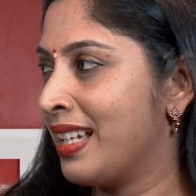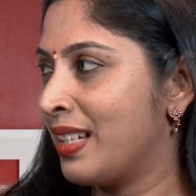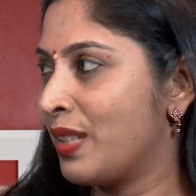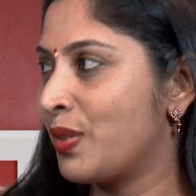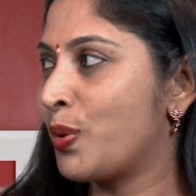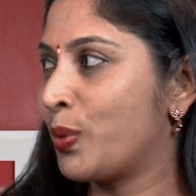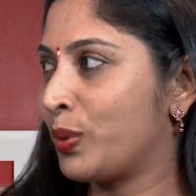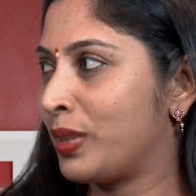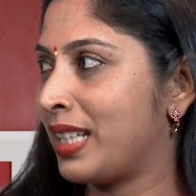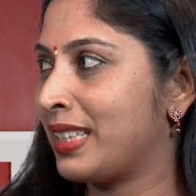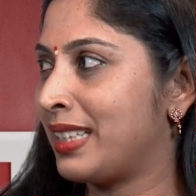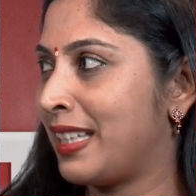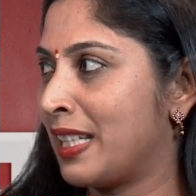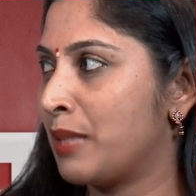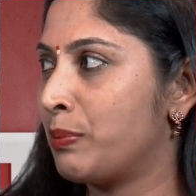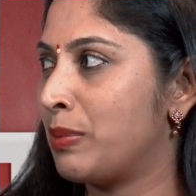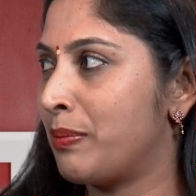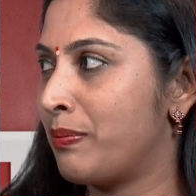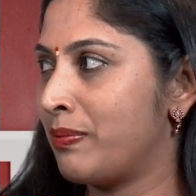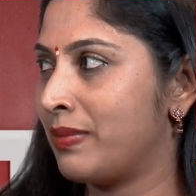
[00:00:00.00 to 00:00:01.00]
so that
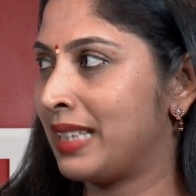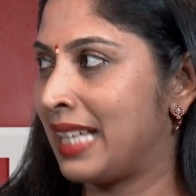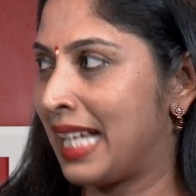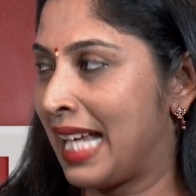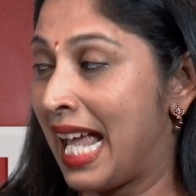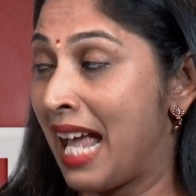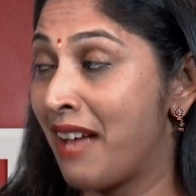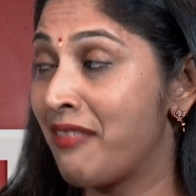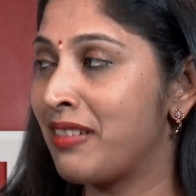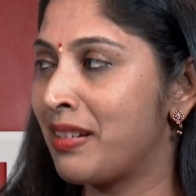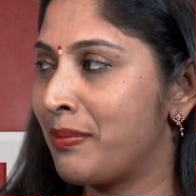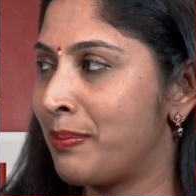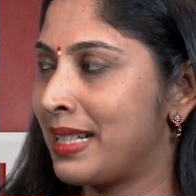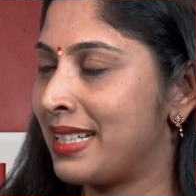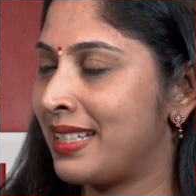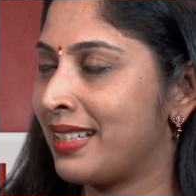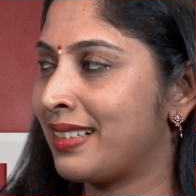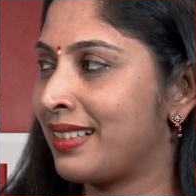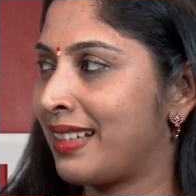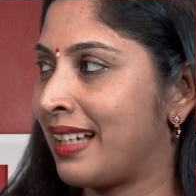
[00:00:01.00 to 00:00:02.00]
they have a
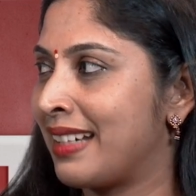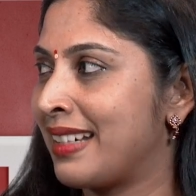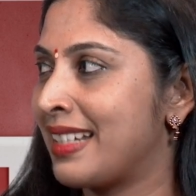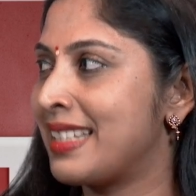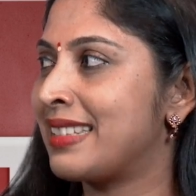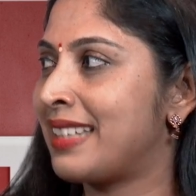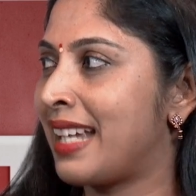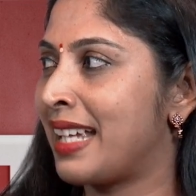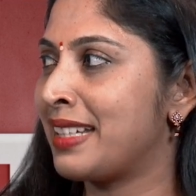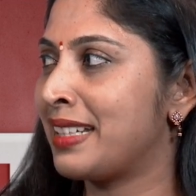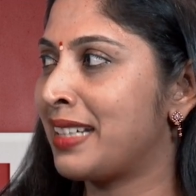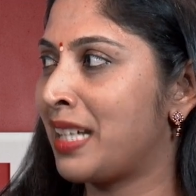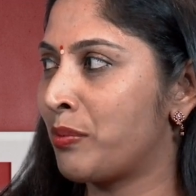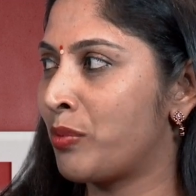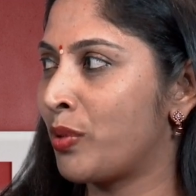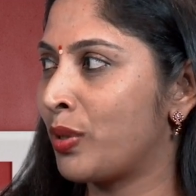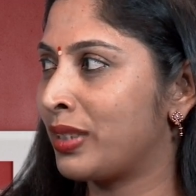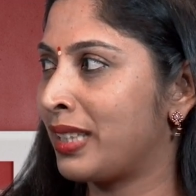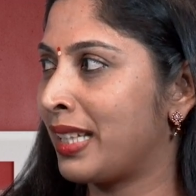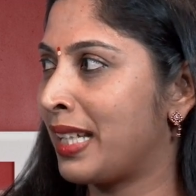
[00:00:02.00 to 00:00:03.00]
better understanding
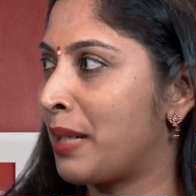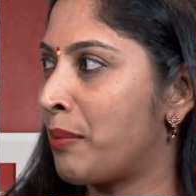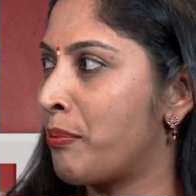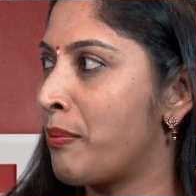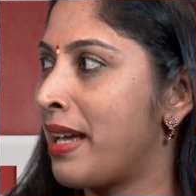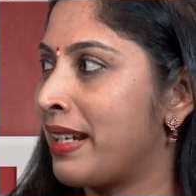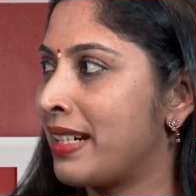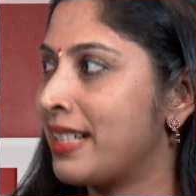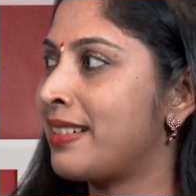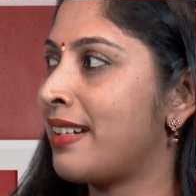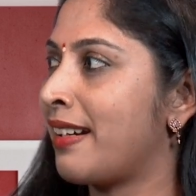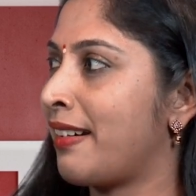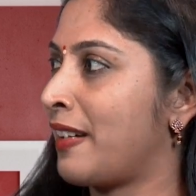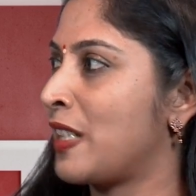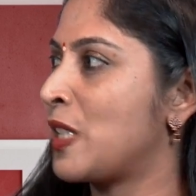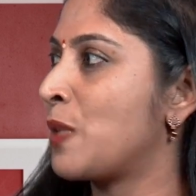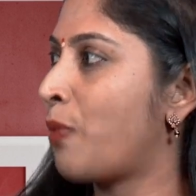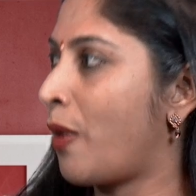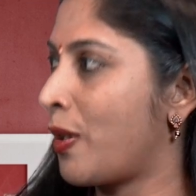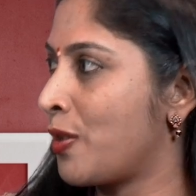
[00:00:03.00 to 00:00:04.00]
about their marital
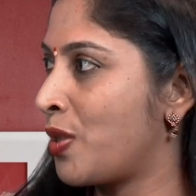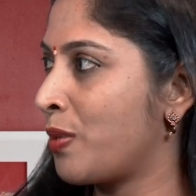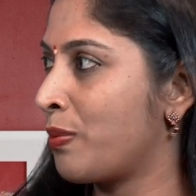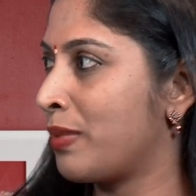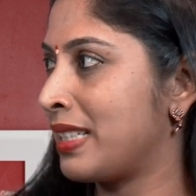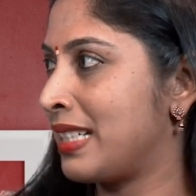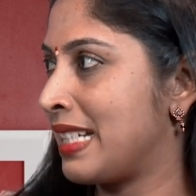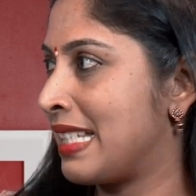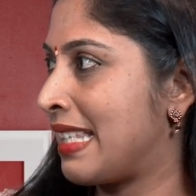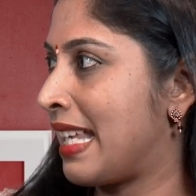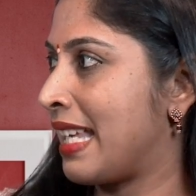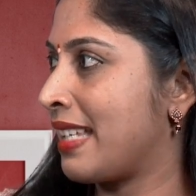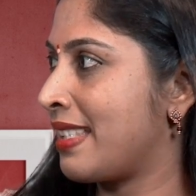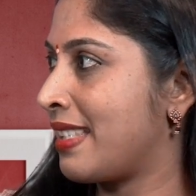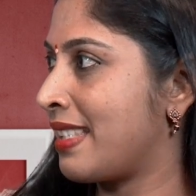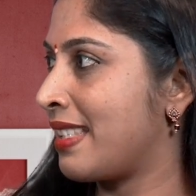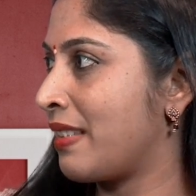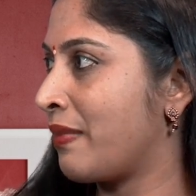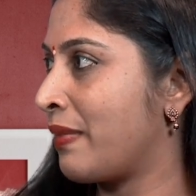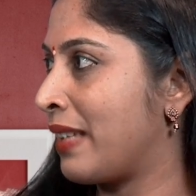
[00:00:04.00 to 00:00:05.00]
responsibilities
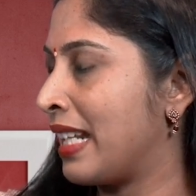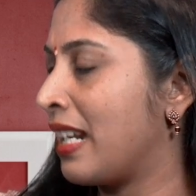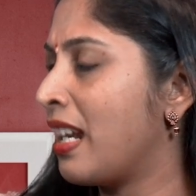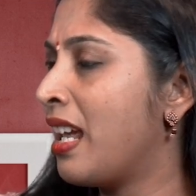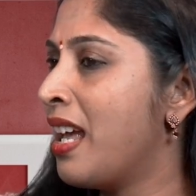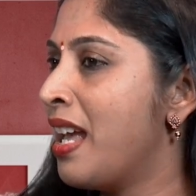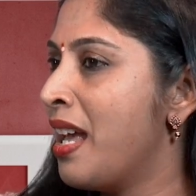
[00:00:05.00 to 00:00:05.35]
as well.